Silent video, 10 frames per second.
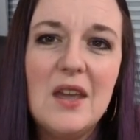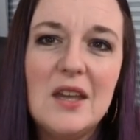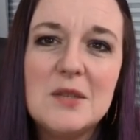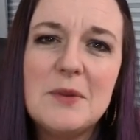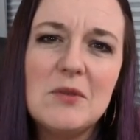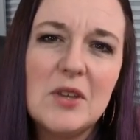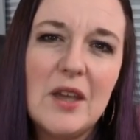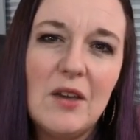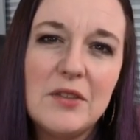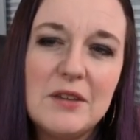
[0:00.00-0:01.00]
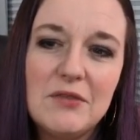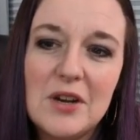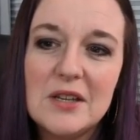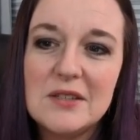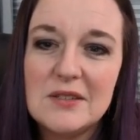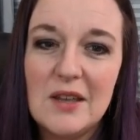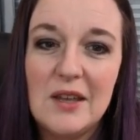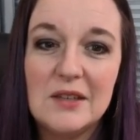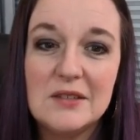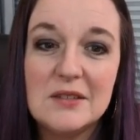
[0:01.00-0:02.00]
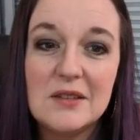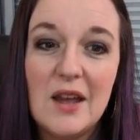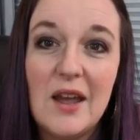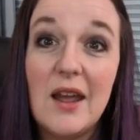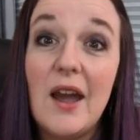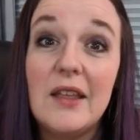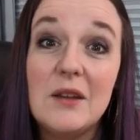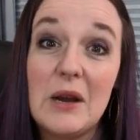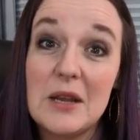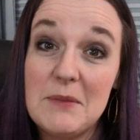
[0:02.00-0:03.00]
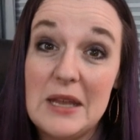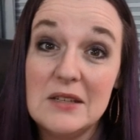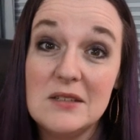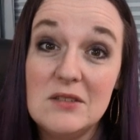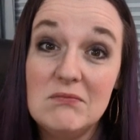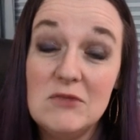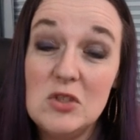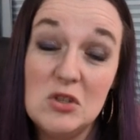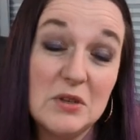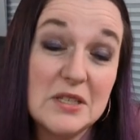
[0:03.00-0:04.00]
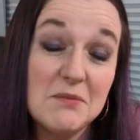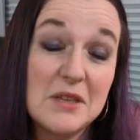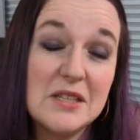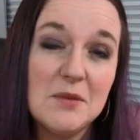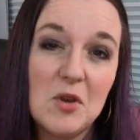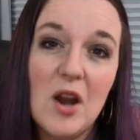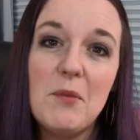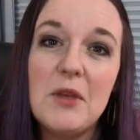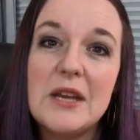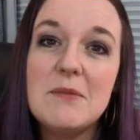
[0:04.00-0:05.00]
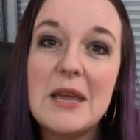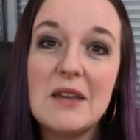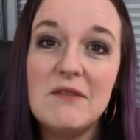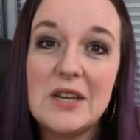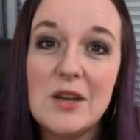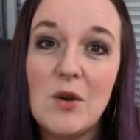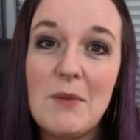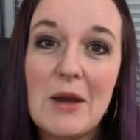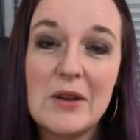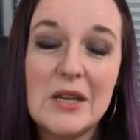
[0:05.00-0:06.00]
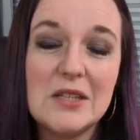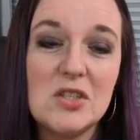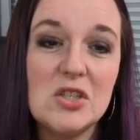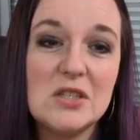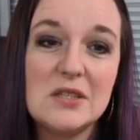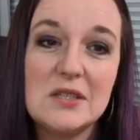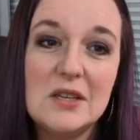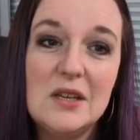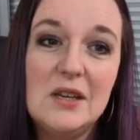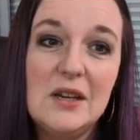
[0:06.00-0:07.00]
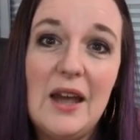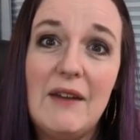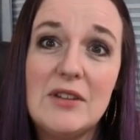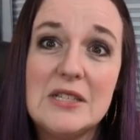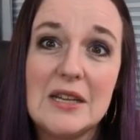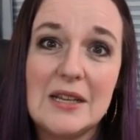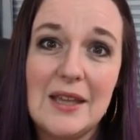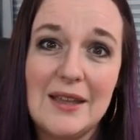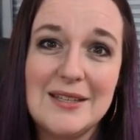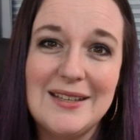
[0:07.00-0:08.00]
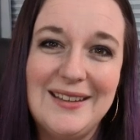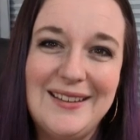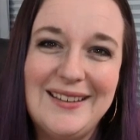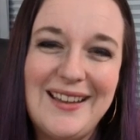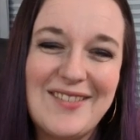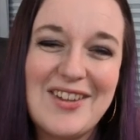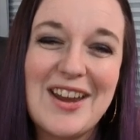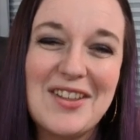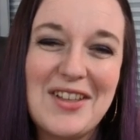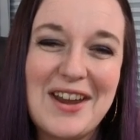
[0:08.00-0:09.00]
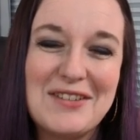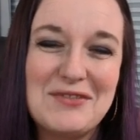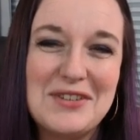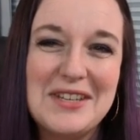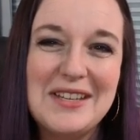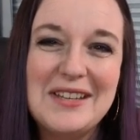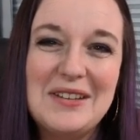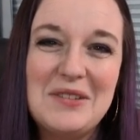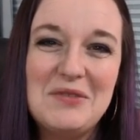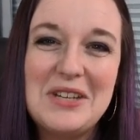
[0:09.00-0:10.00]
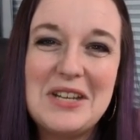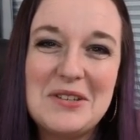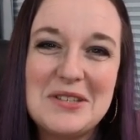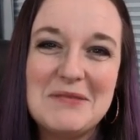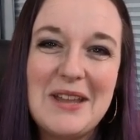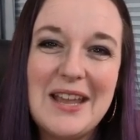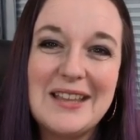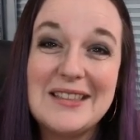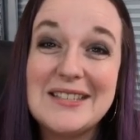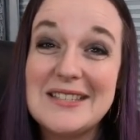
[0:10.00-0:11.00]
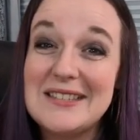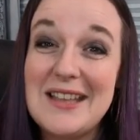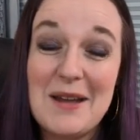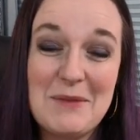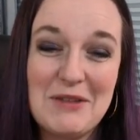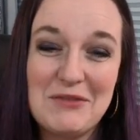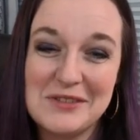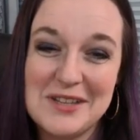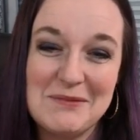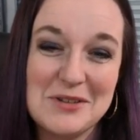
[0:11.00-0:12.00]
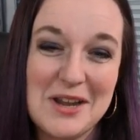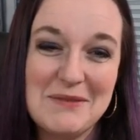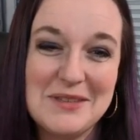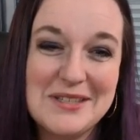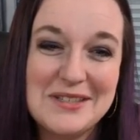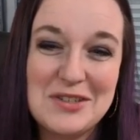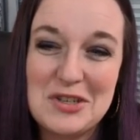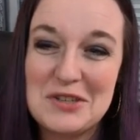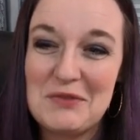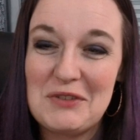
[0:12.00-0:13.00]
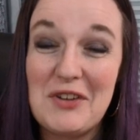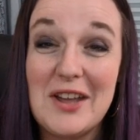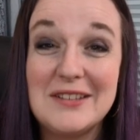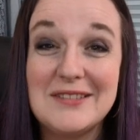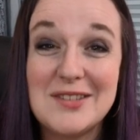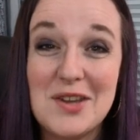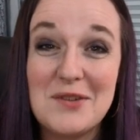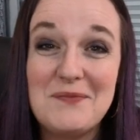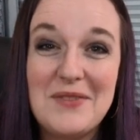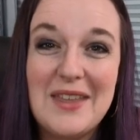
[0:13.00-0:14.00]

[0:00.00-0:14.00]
it's been really healthy for us, and I highly recommend you doing something similar. I plan to make a video about it. It's just, I haven't done it yet. I've got a lot of videos to make, and this is not my full-time job. This is just for fun. So